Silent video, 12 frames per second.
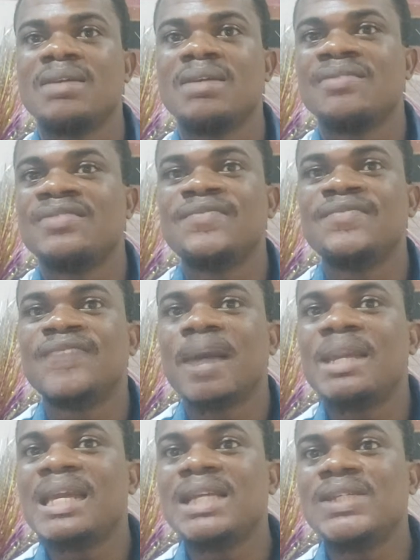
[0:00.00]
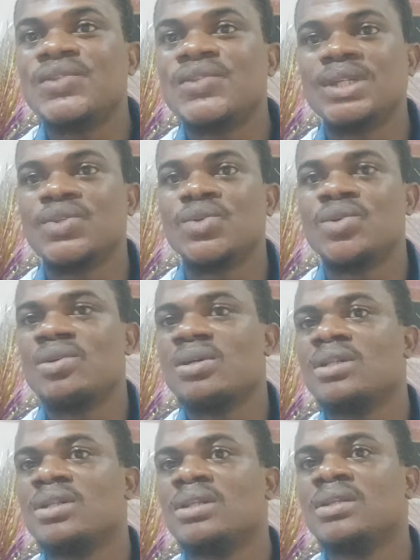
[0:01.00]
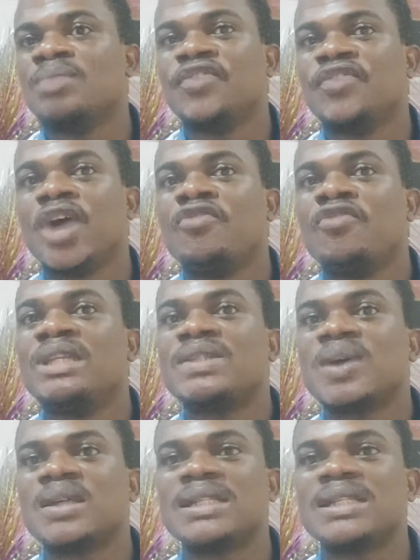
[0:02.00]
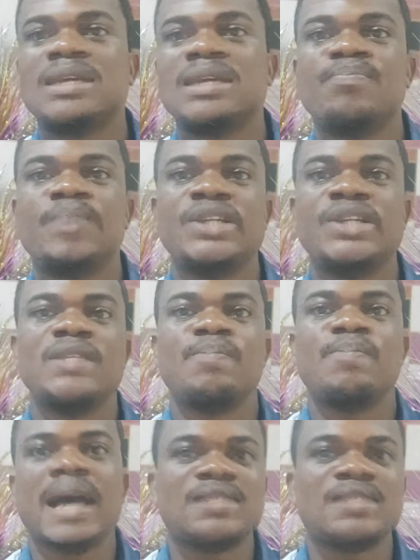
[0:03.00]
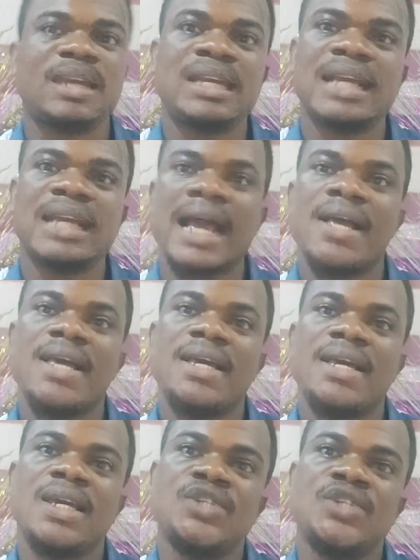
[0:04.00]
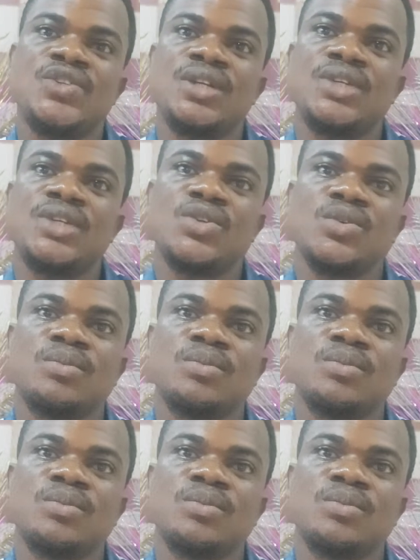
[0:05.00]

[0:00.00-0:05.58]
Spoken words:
The family history too, before even discussing the patient's past medical history too.